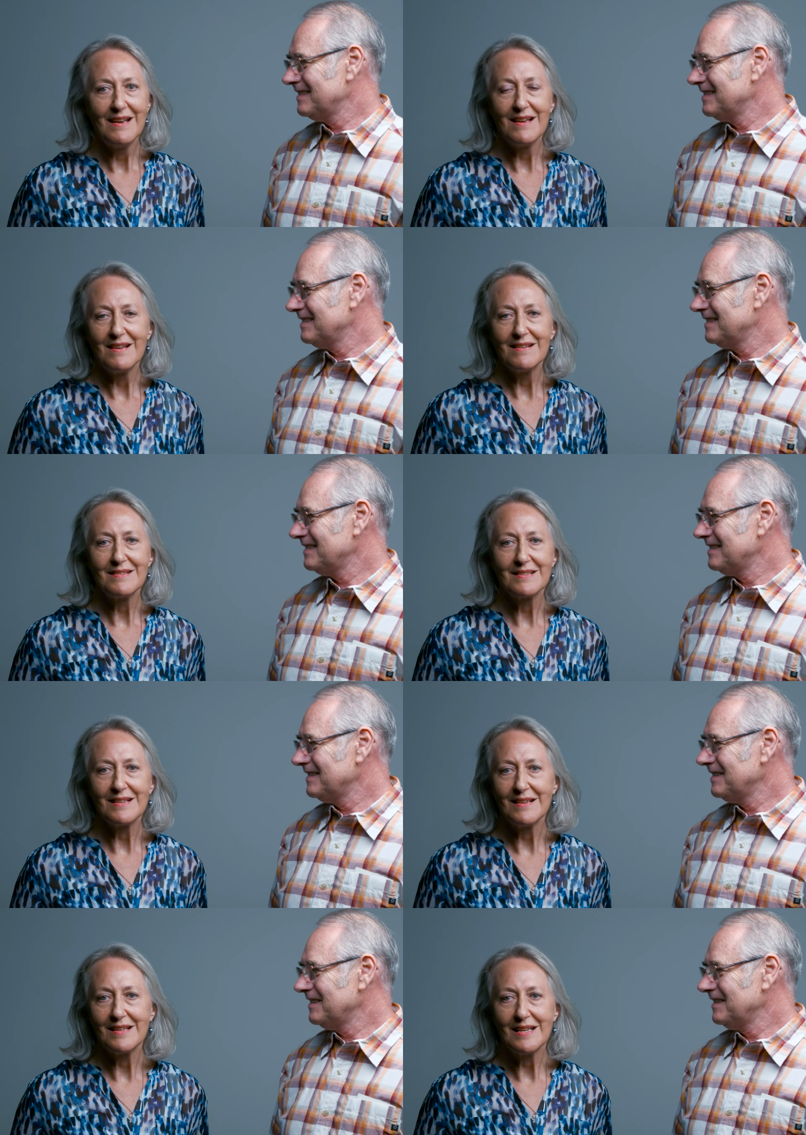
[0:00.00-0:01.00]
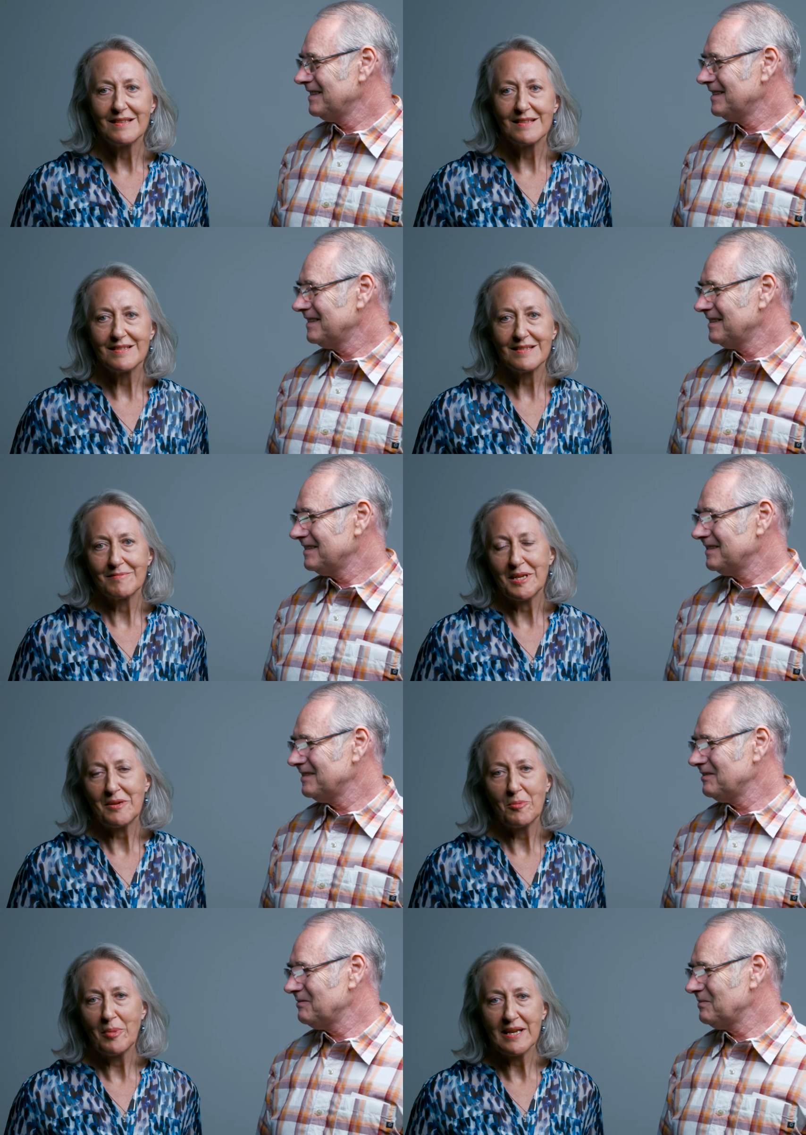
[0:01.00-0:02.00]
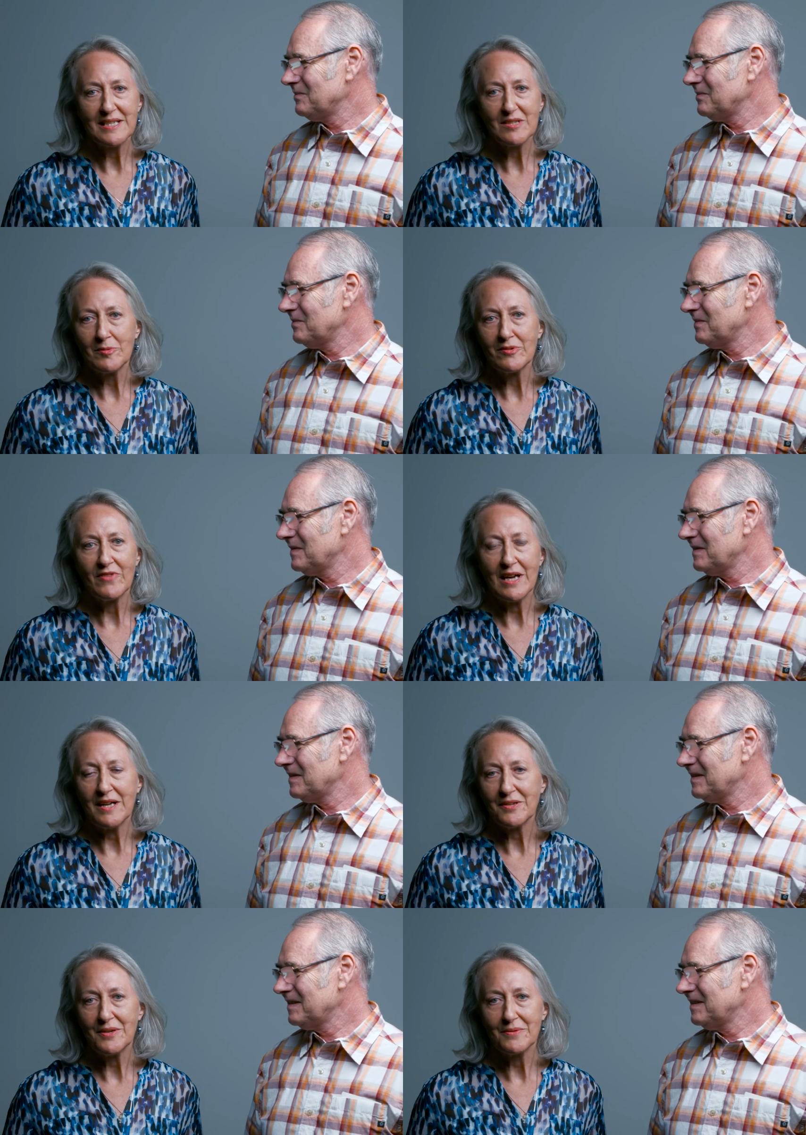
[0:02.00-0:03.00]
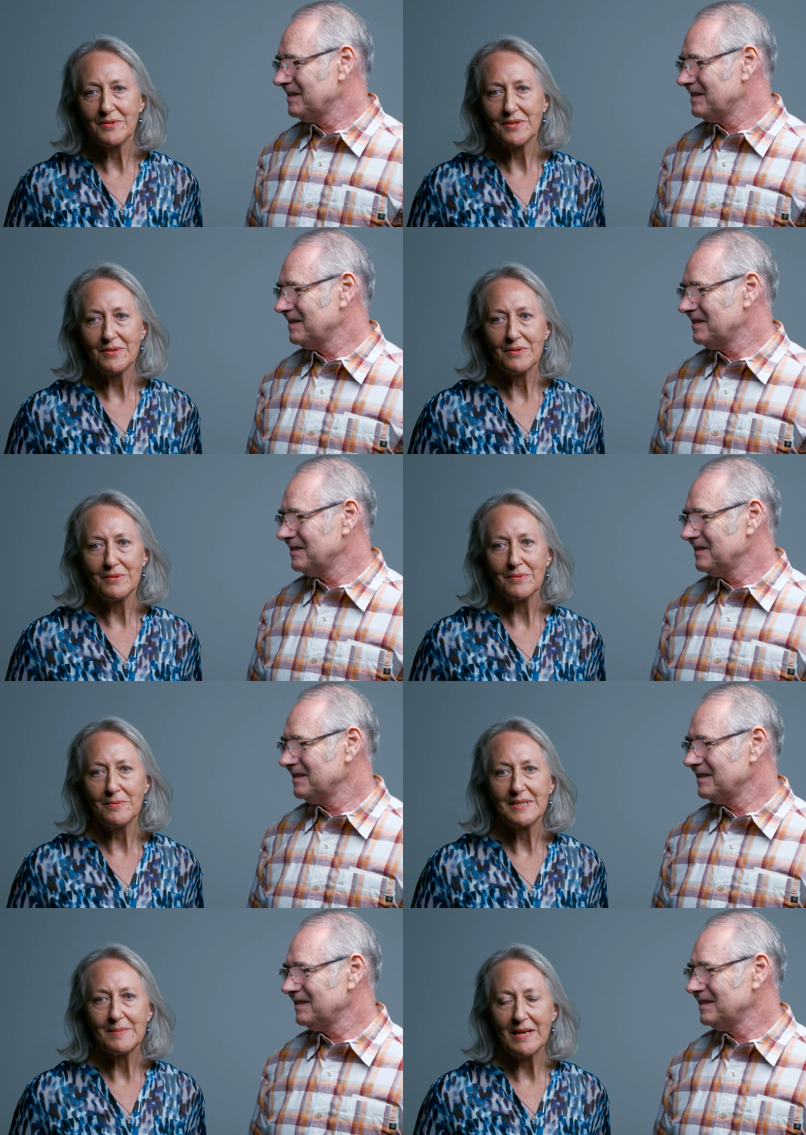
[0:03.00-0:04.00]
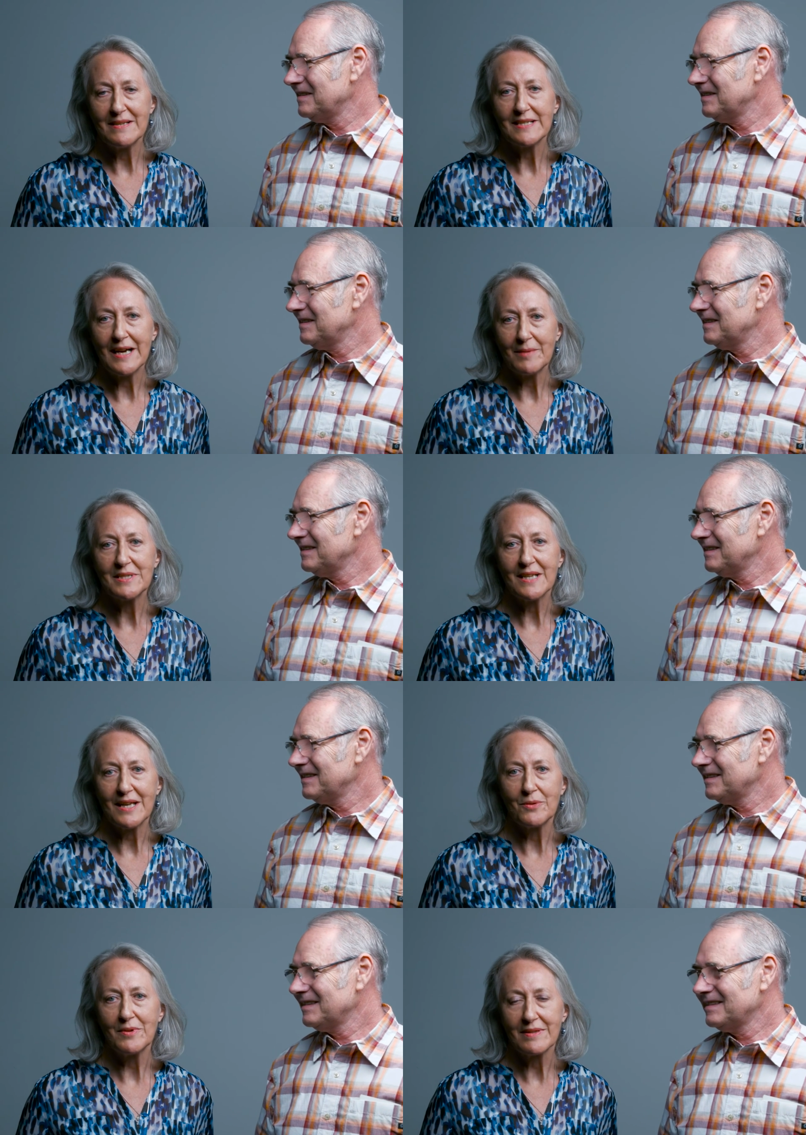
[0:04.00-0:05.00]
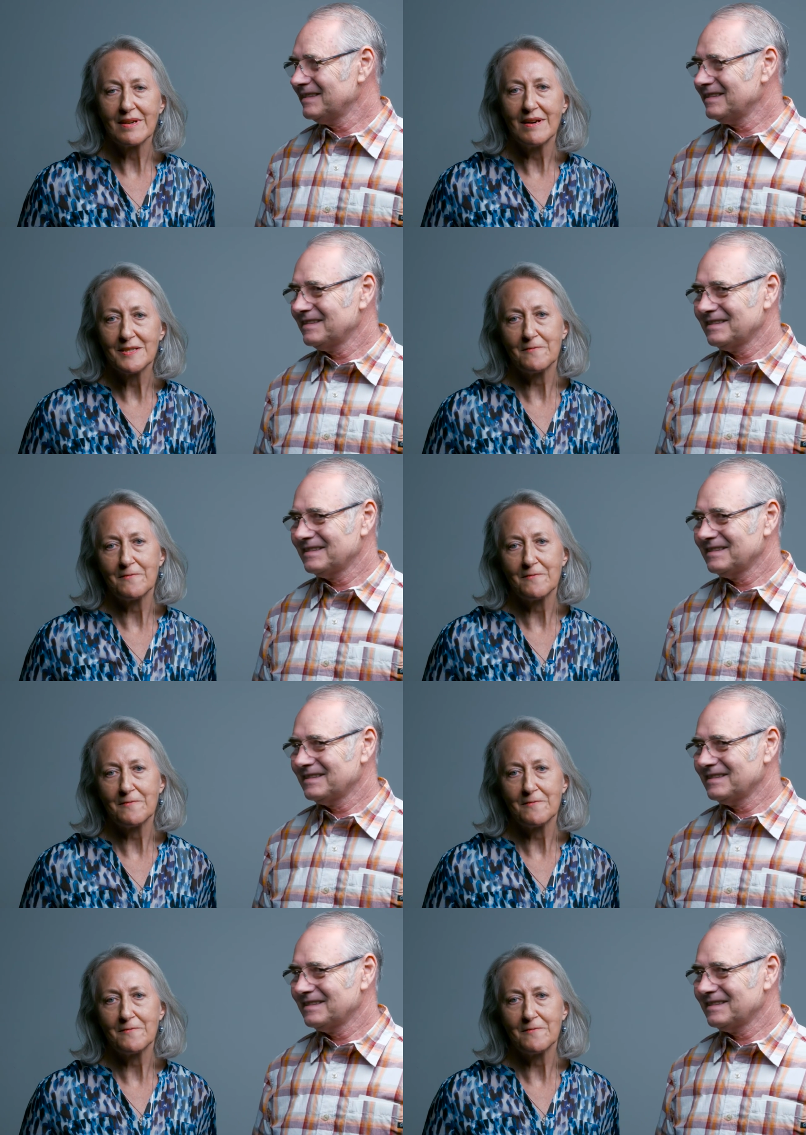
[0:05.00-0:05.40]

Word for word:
Speaker 1: is it's irreplaceable value to spend time together with God's